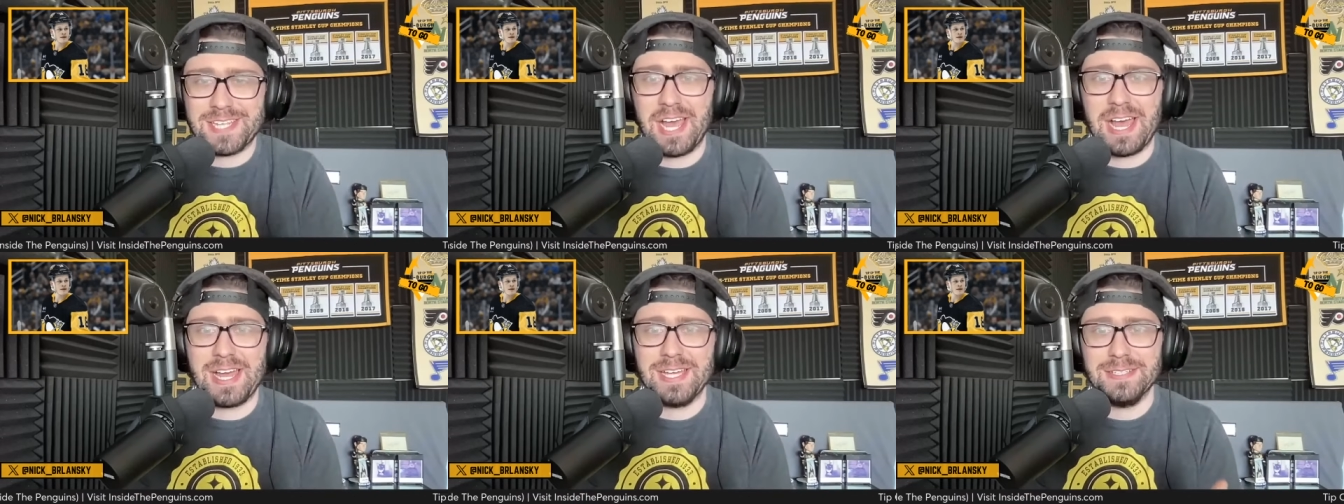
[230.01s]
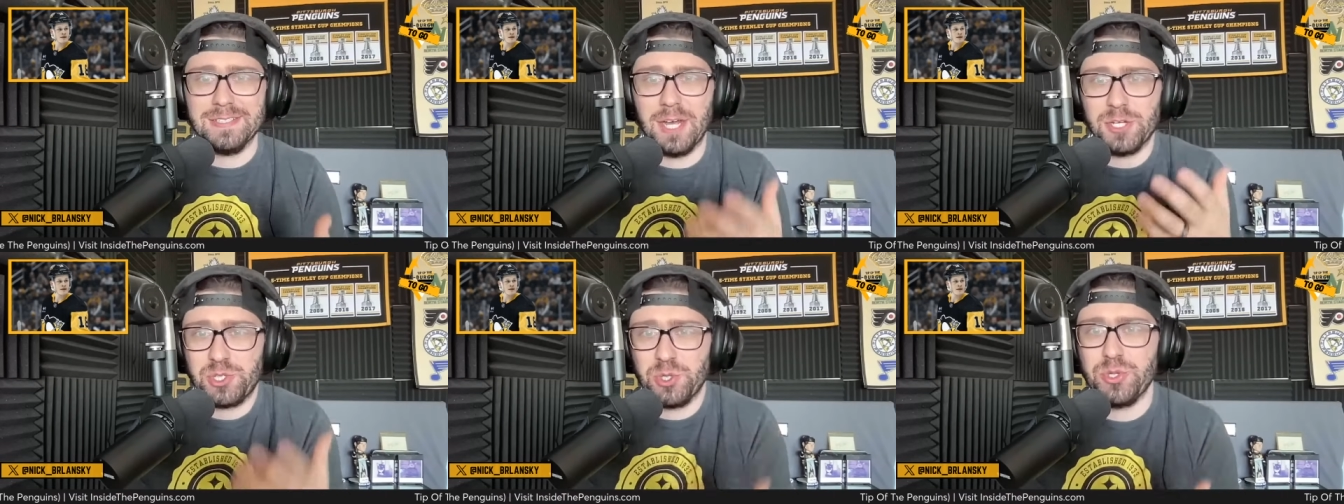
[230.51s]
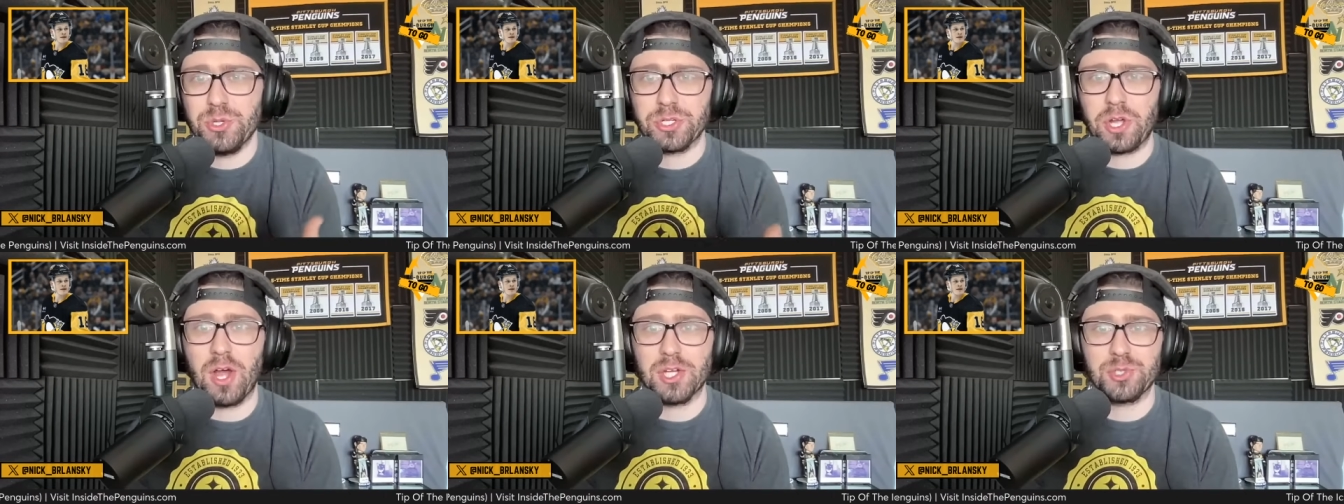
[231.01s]
guy a two year
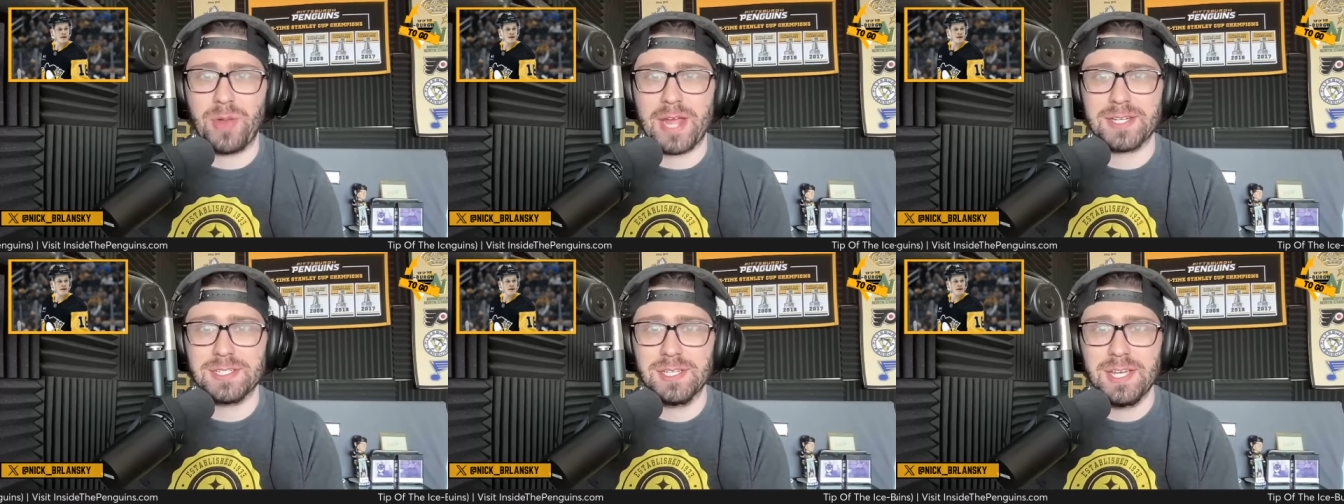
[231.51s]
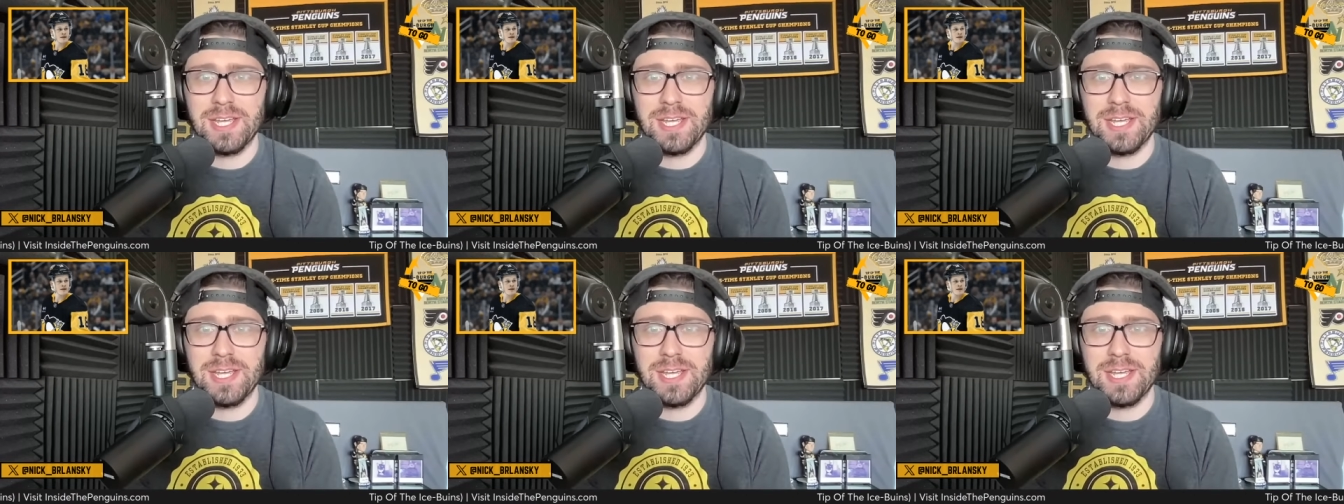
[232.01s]
contract.